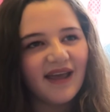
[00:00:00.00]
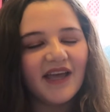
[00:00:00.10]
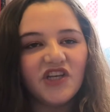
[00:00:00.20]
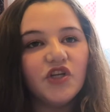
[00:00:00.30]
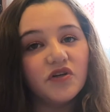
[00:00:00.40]

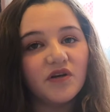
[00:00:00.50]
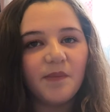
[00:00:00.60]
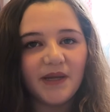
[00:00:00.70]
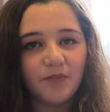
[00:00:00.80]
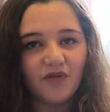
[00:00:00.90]
And younger
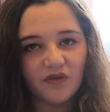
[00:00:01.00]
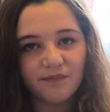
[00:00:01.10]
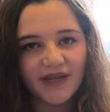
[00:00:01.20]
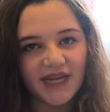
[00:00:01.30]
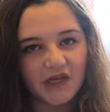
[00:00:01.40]
people
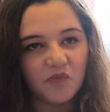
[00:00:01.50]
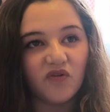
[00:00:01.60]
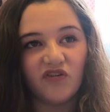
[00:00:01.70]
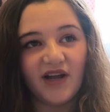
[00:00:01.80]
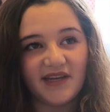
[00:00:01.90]
than me
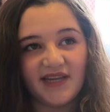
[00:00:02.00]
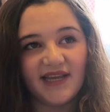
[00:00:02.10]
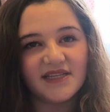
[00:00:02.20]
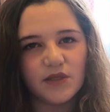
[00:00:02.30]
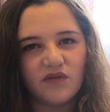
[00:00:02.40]
were riding
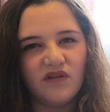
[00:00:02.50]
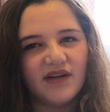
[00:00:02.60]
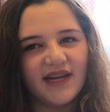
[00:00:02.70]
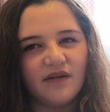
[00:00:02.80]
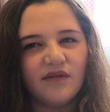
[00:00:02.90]
it, so I thought,
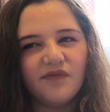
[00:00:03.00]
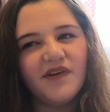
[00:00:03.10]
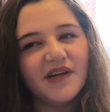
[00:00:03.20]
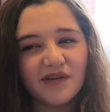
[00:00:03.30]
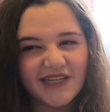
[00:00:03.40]
okay, well, if
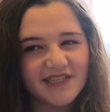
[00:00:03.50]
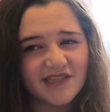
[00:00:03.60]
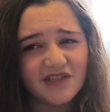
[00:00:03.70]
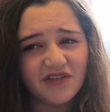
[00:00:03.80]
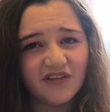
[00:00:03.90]
little kids
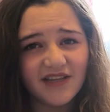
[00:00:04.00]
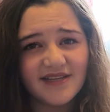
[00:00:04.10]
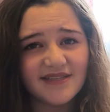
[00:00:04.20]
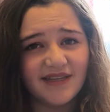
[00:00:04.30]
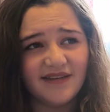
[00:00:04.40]
can do
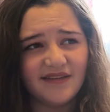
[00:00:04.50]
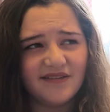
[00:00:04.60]
this, then